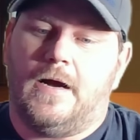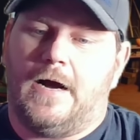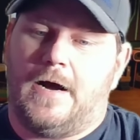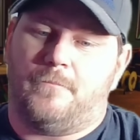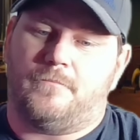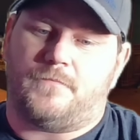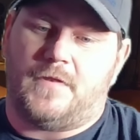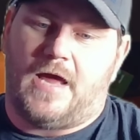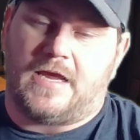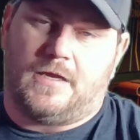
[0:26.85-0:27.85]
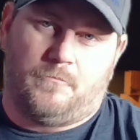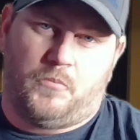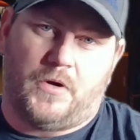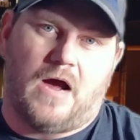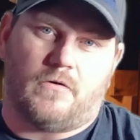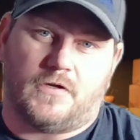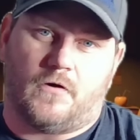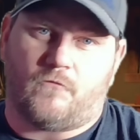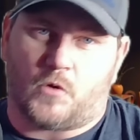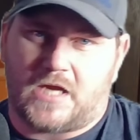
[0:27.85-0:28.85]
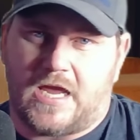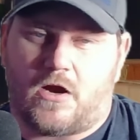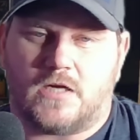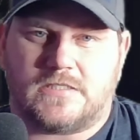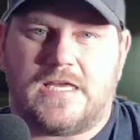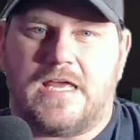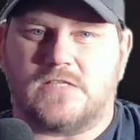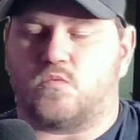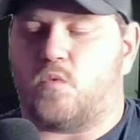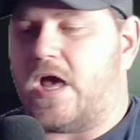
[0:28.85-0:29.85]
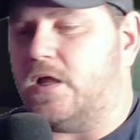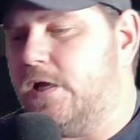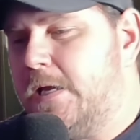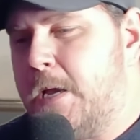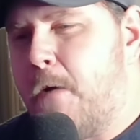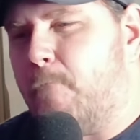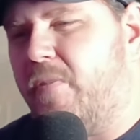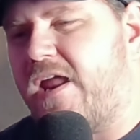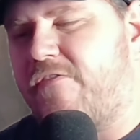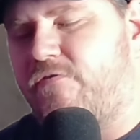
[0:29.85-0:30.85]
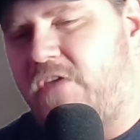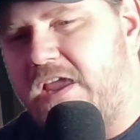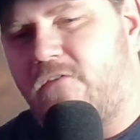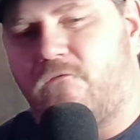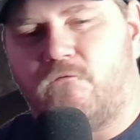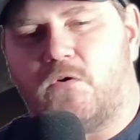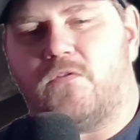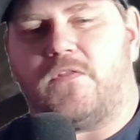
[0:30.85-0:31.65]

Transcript: um I can put out, you know, 4K content as well but I think for